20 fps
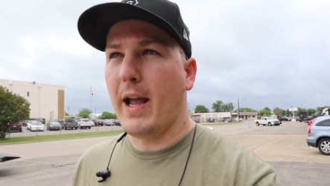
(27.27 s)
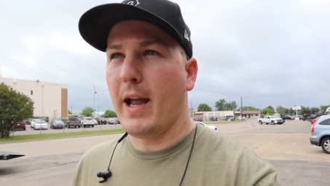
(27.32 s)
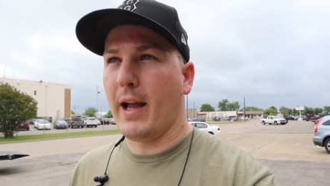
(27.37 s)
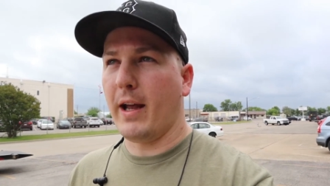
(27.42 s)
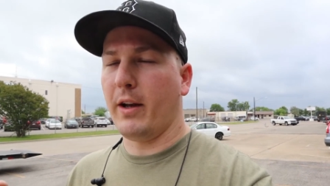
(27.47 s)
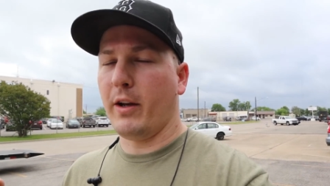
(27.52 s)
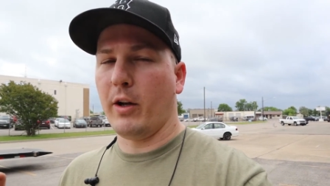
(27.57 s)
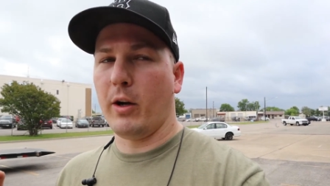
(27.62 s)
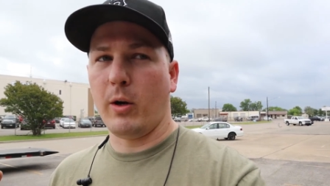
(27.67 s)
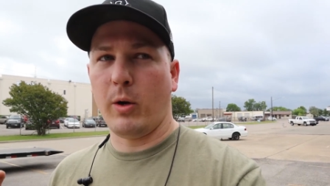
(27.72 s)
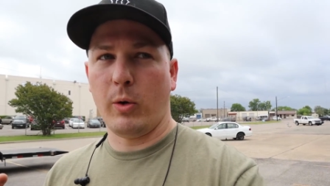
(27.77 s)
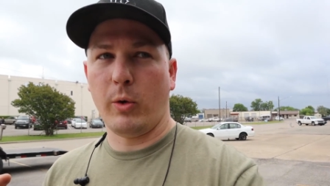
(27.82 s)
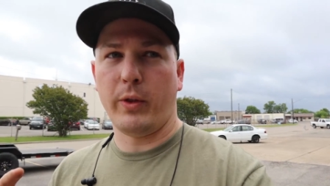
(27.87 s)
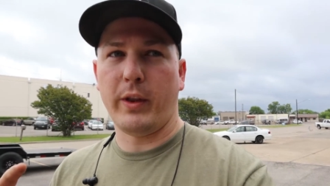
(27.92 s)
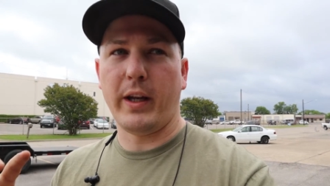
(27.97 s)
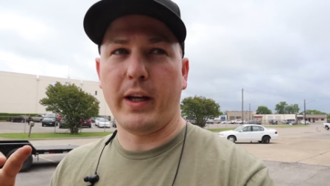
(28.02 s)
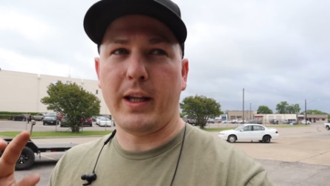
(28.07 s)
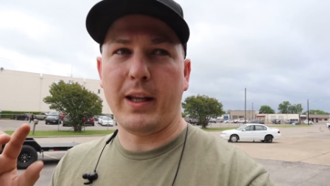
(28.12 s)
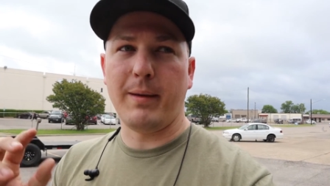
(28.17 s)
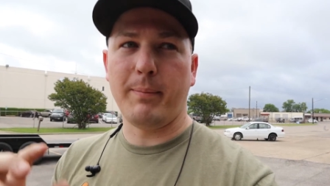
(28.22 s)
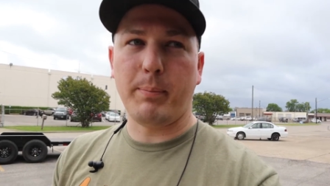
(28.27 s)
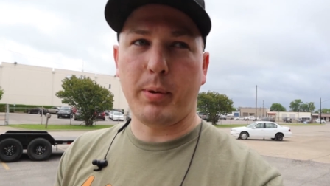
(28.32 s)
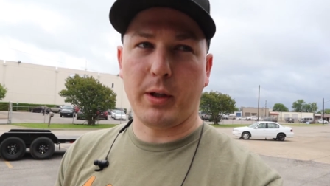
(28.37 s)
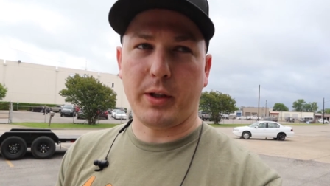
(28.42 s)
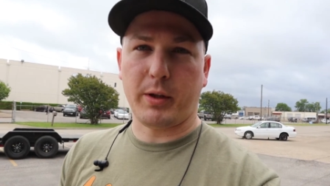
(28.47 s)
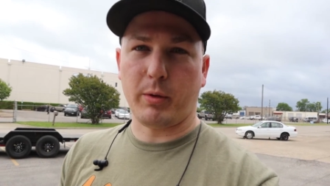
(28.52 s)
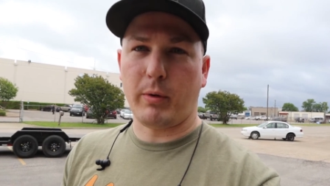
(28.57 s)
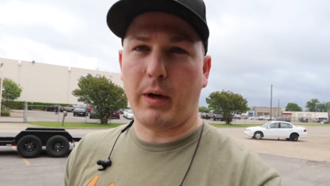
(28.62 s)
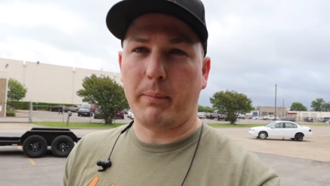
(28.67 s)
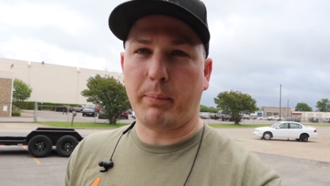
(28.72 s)
and know that he
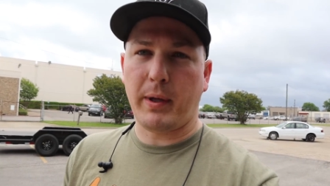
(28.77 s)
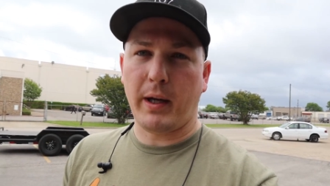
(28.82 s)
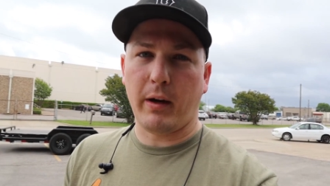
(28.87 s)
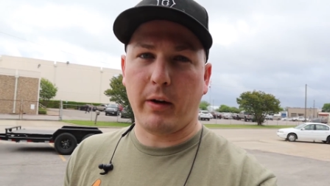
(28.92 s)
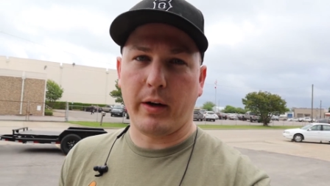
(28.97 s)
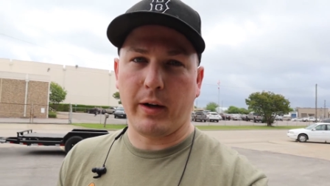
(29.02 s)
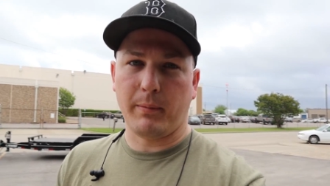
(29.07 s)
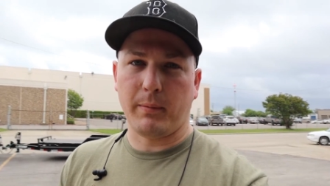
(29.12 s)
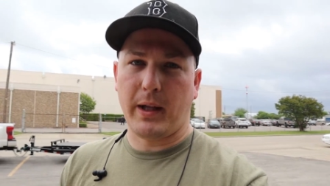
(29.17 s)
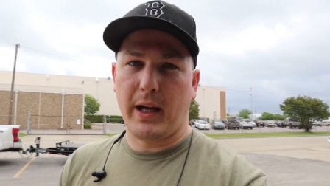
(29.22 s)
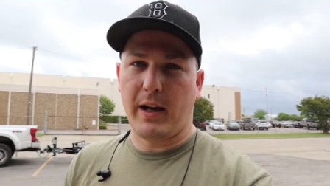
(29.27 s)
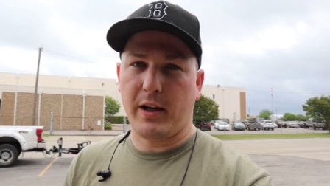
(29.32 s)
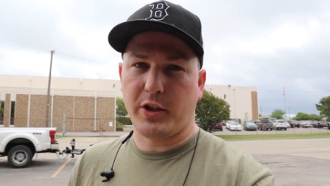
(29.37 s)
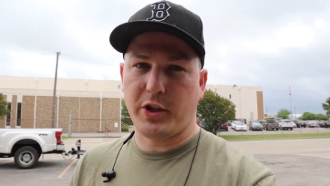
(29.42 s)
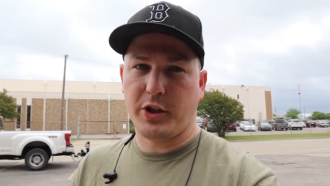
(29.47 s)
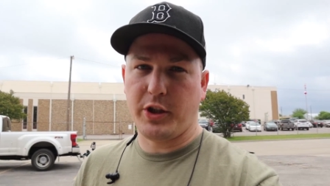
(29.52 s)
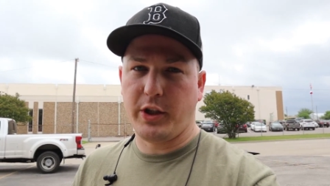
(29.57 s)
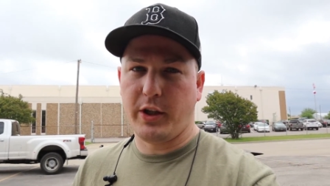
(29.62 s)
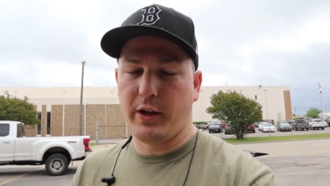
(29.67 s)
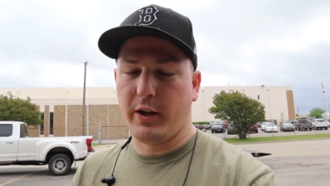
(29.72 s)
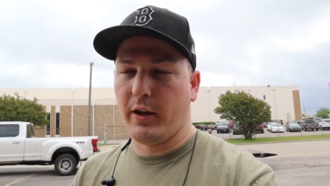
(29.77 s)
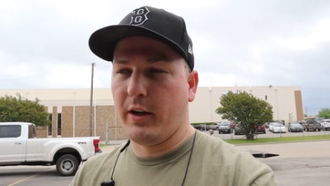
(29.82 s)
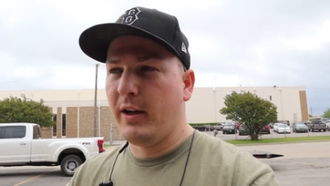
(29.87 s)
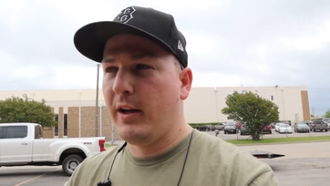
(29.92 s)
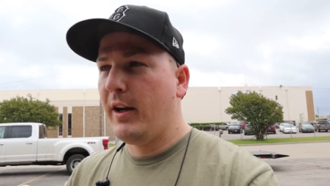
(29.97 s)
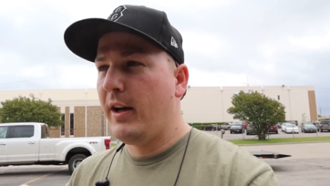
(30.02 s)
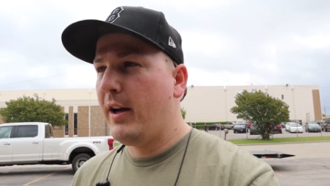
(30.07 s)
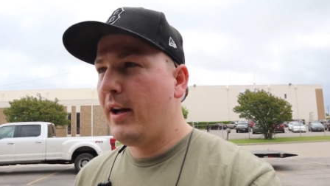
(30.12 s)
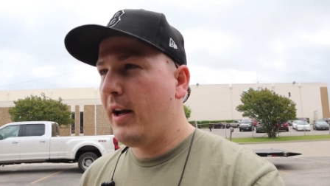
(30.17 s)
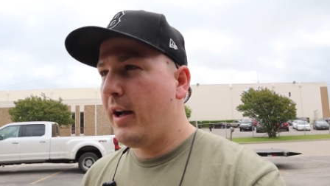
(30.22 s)
built the Reptarium last year.
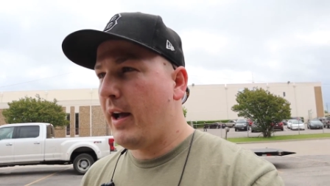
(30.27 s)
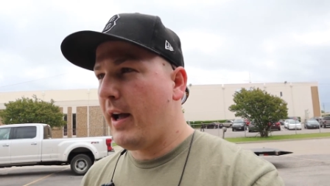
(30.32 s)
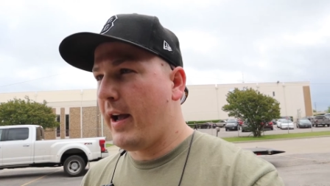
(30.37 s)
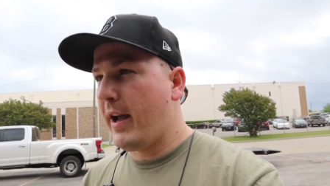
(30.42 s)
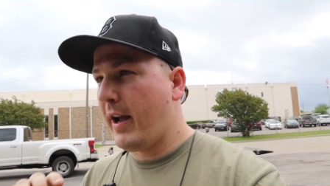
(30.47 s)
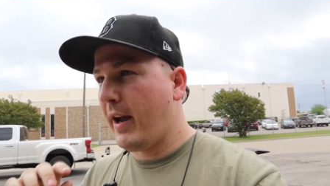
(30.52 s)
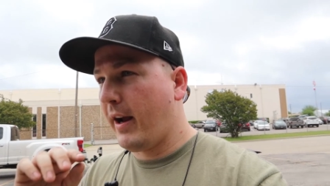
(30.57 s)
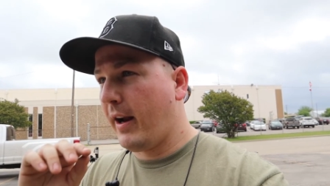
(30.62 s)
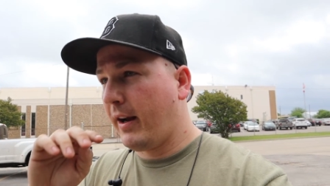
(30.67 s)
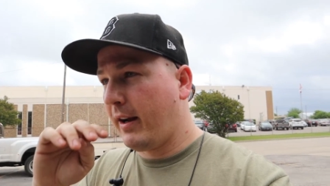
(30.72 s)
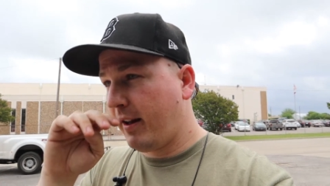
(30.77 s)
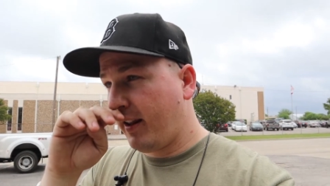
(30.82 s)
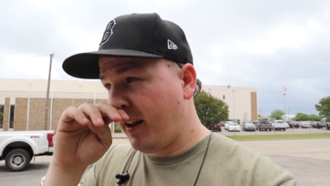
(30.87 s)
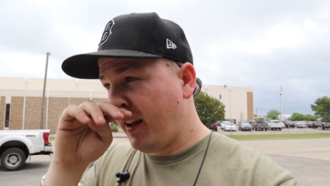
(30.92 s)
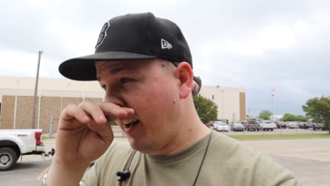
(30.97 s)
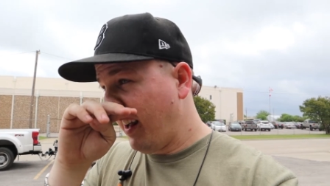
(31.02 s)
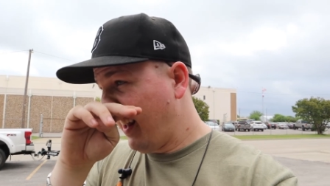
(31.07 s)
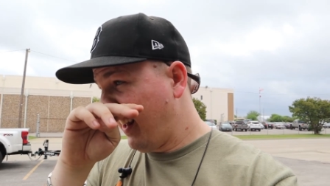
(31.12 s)
And